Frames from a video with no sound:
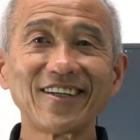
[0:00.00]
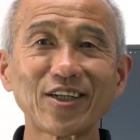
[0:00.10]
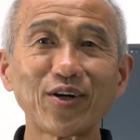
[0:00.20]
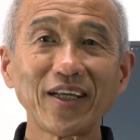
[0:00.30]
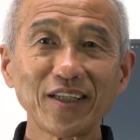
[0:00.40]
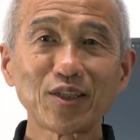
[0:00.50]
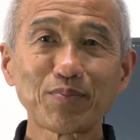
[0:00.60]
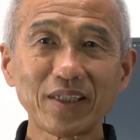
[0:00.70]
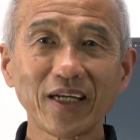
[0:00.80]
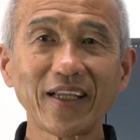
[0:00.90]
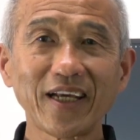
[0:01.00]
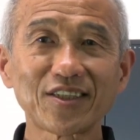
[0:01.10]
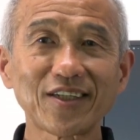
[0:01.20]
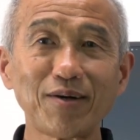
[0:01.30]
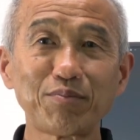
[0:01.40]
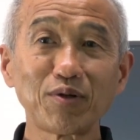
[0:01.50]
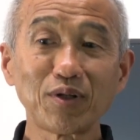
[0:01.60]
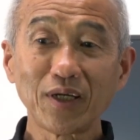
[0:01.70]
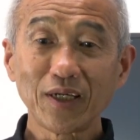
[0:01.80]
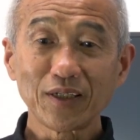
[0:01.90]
So in this particular example,